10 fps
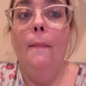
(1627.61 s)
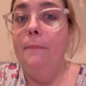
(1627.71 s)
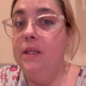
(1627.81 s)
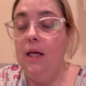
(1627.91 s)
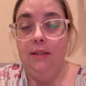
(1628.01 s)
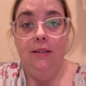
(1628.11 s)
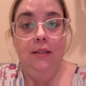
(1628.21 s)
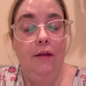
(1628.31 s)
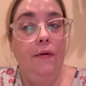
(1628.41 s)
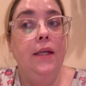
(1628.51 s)
But yes,
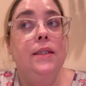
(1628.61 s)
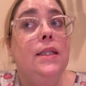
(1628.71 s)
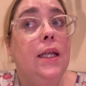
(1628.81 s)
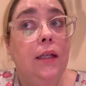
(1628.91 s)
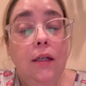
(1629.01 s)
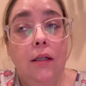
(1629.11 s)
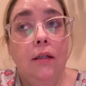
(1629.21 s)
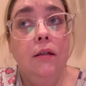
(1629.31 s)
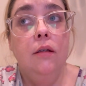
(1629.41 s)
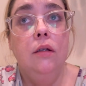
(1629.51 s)
if I did
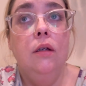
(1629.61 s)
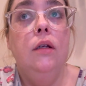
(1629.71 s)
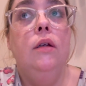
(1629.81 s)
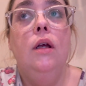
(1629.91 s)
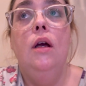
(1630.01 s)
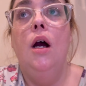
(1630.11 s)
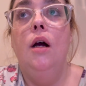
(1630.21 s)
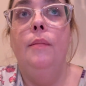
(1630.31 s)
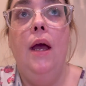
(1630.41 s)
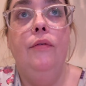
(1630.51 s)

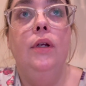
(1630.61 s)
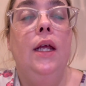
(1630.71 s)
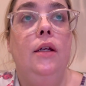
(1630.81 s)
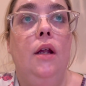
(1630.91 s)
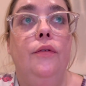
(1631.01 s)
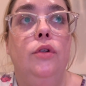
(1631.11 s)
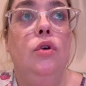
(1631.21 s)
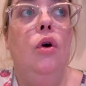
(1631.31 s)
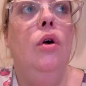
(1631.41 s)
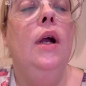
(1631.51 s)
ever get another
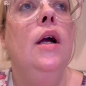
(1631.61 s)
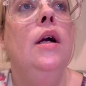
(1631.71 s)
dog,